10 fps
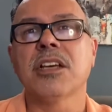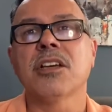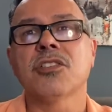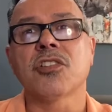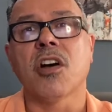
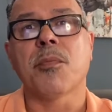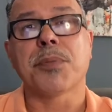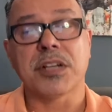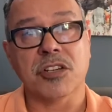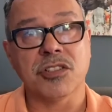So
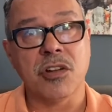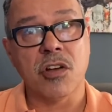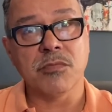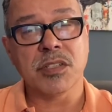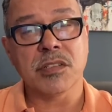production
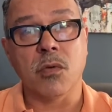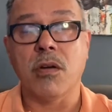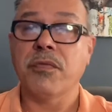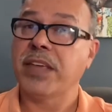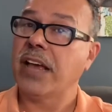homes,
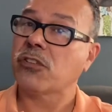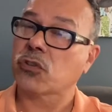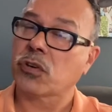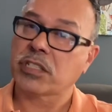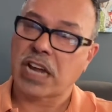well, they have a
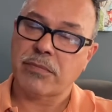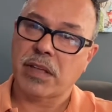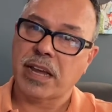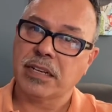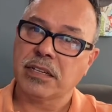shorter
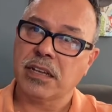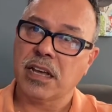timeline,